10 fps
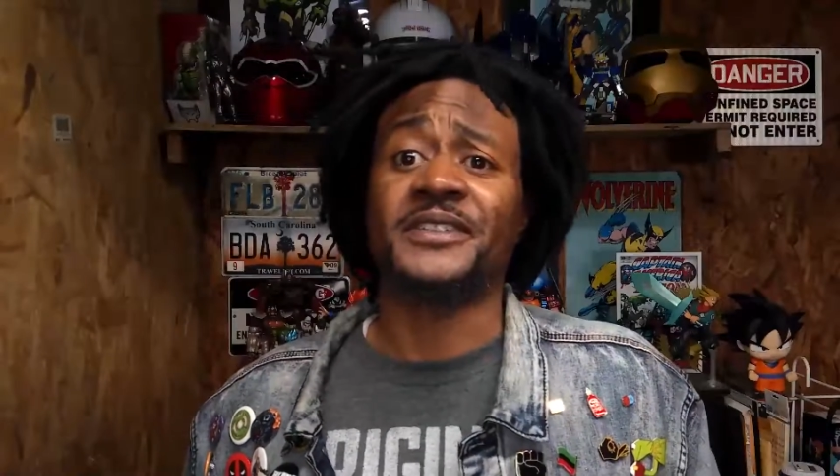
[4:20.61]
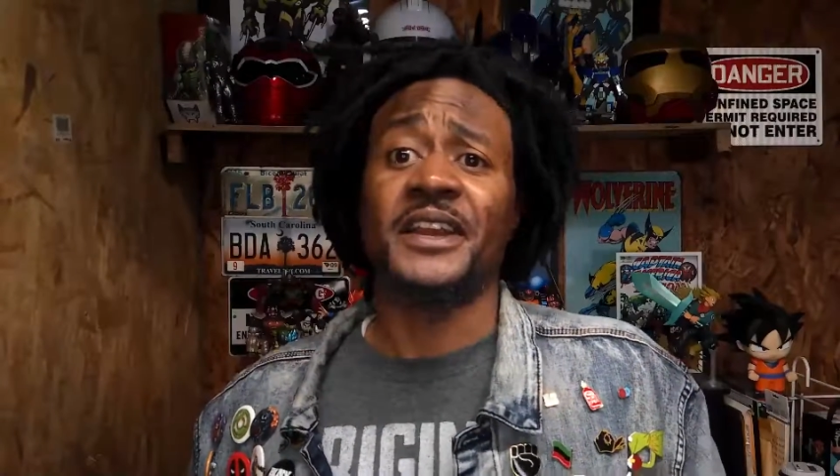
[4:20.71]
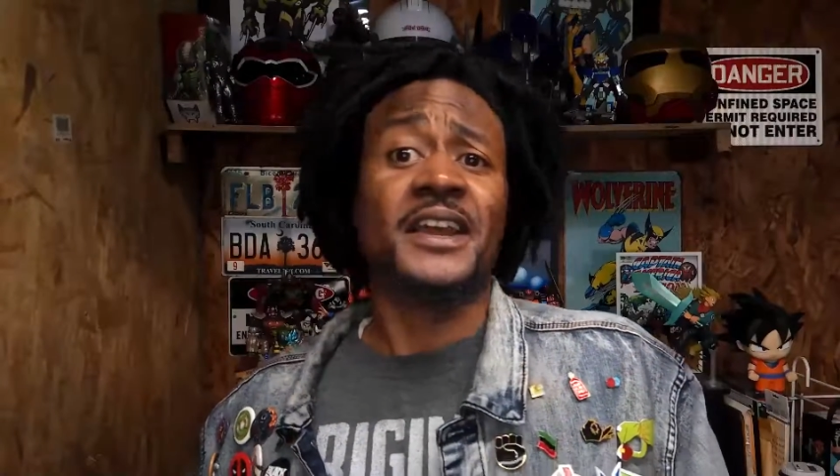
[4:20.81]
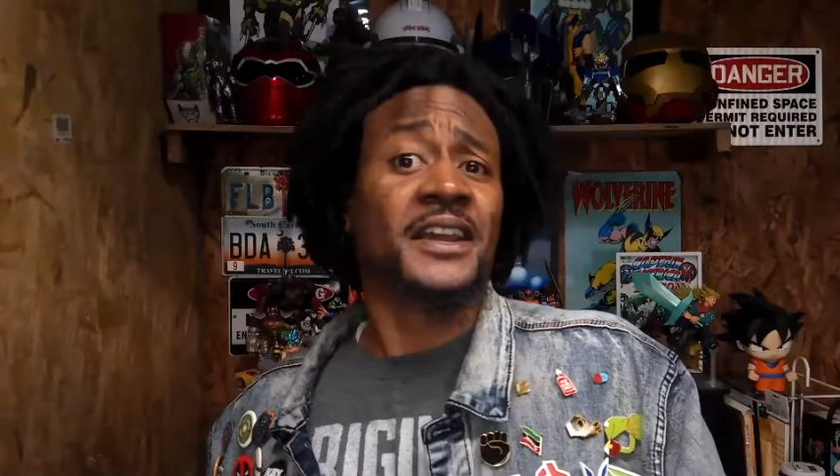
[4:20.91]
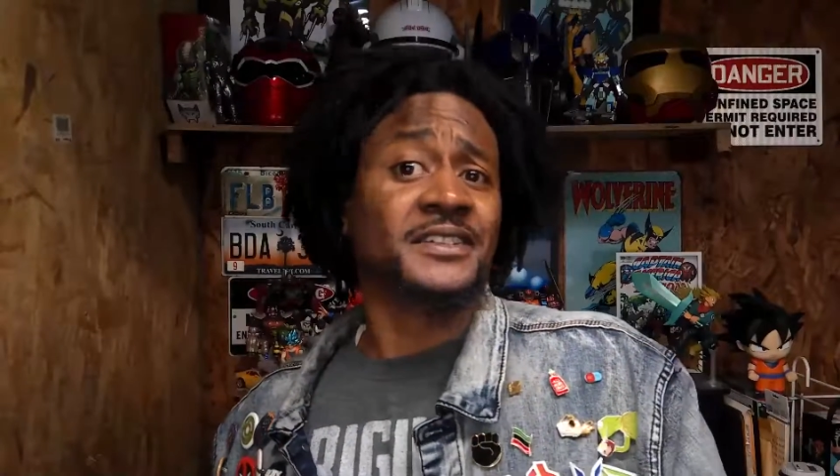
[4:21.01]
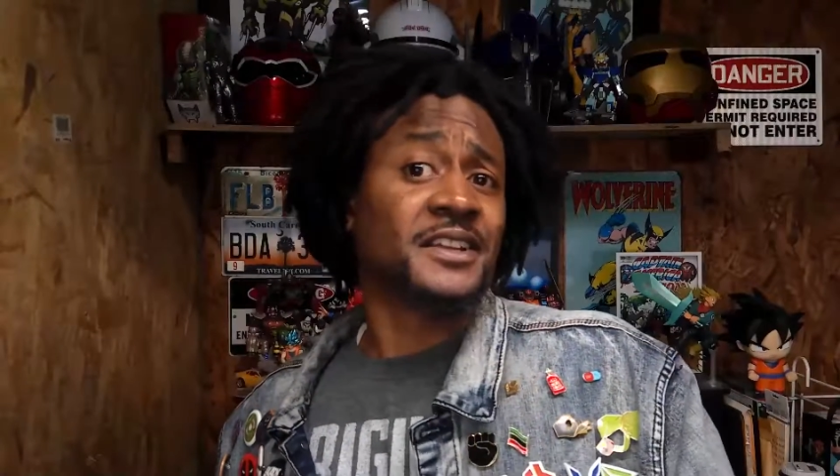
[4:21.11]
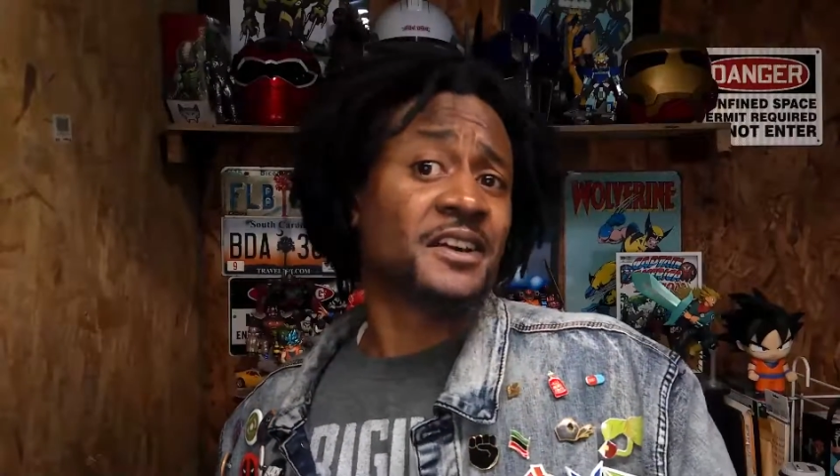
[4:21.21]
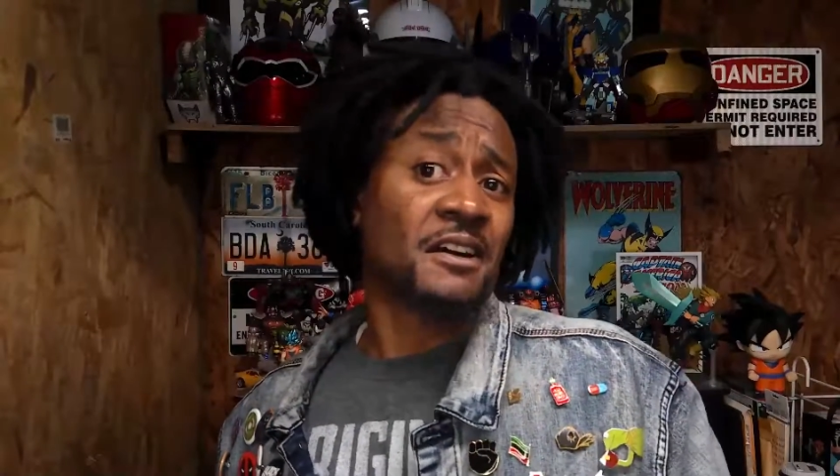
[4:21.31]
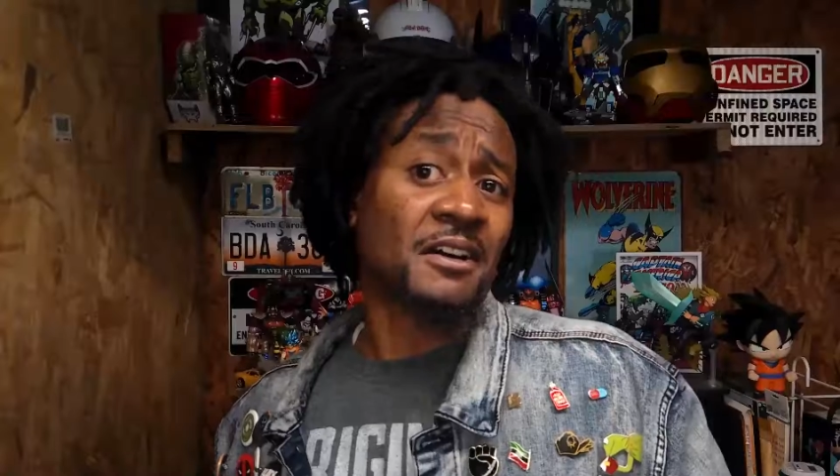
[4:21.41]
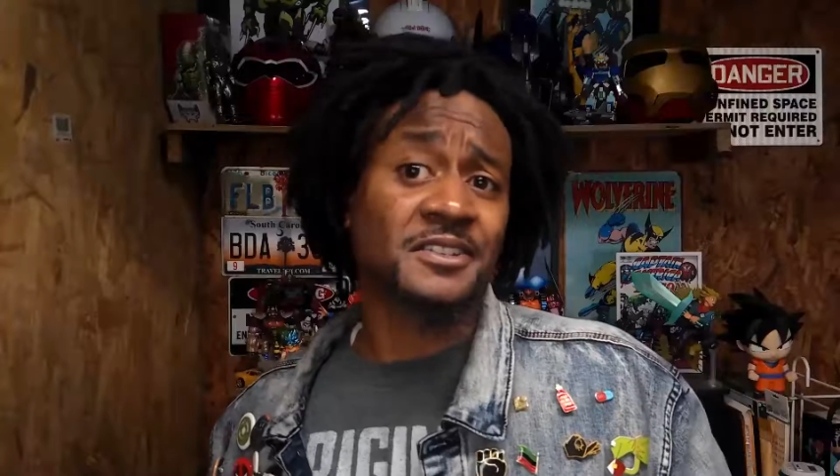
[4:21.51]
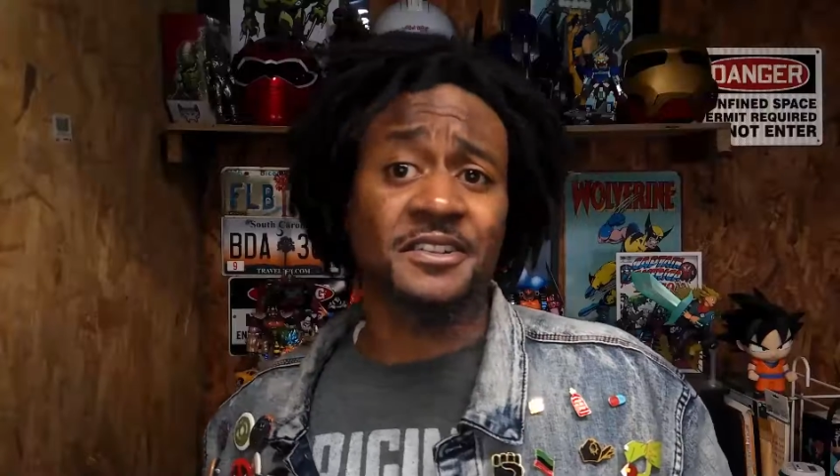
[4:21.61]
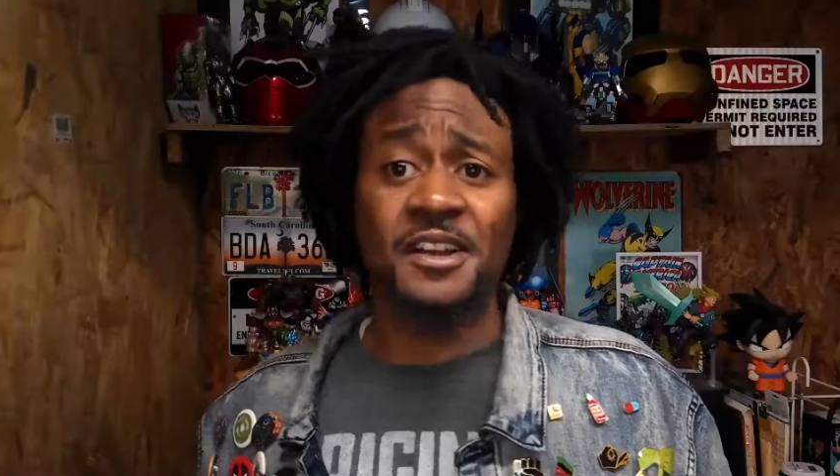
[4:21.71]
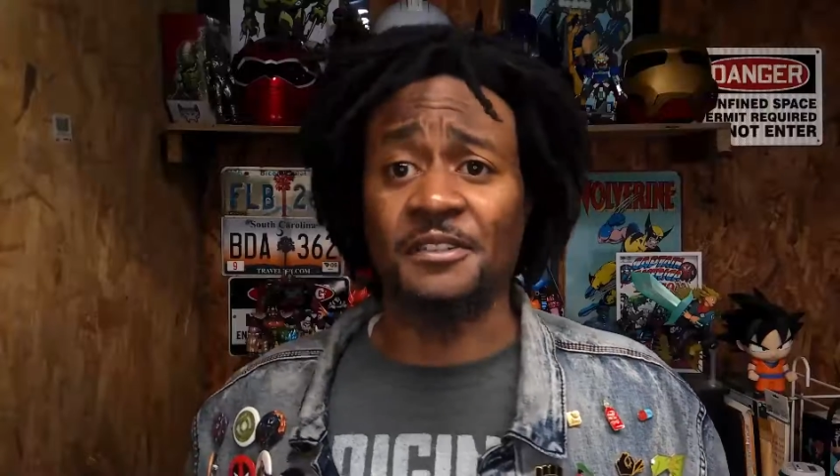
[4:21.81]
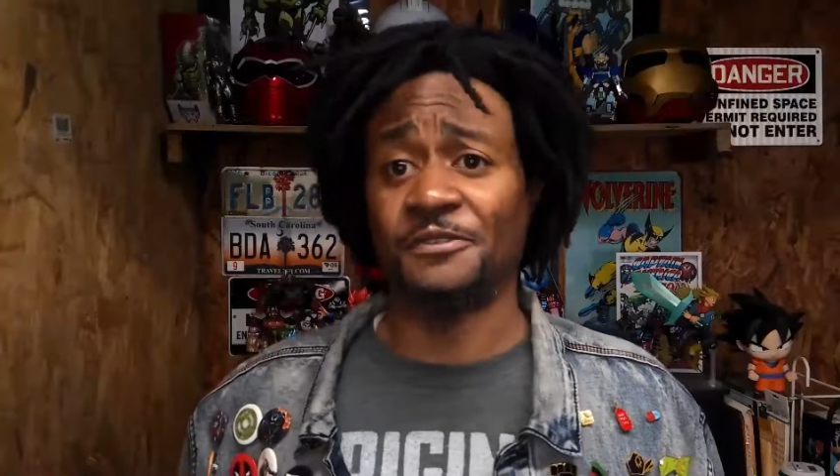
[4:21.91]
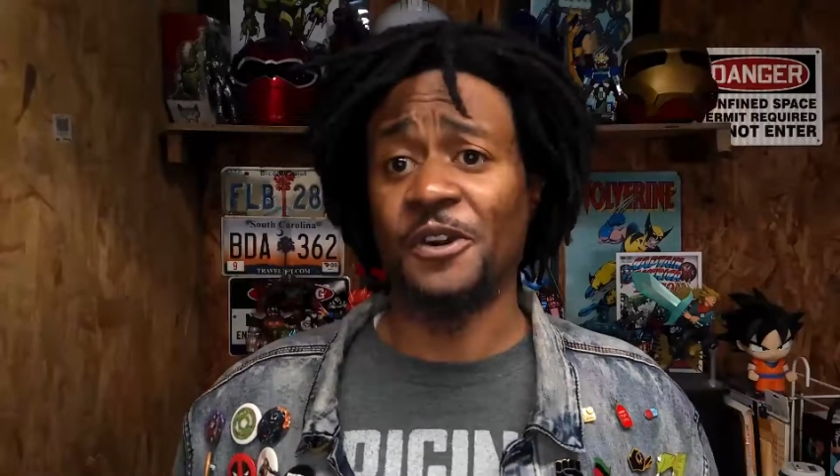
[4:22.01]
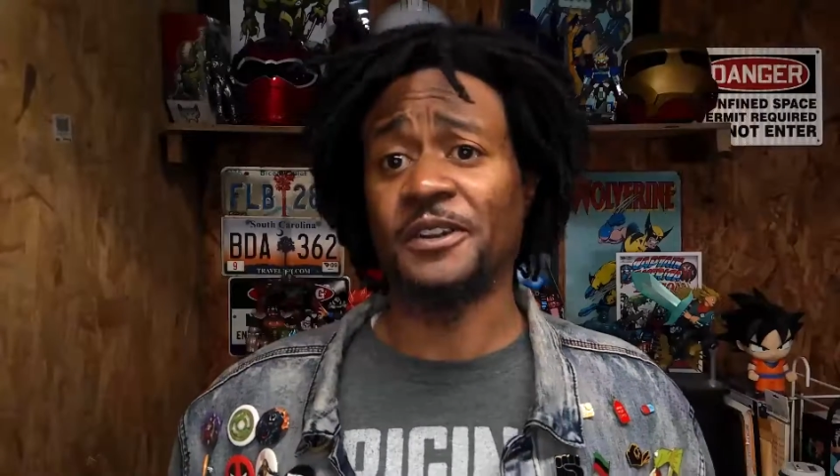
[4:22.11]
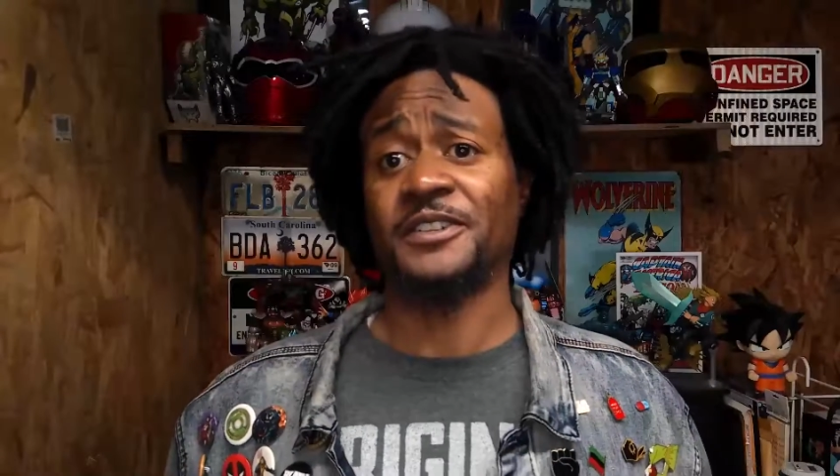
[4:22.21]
because it caused enough ruckus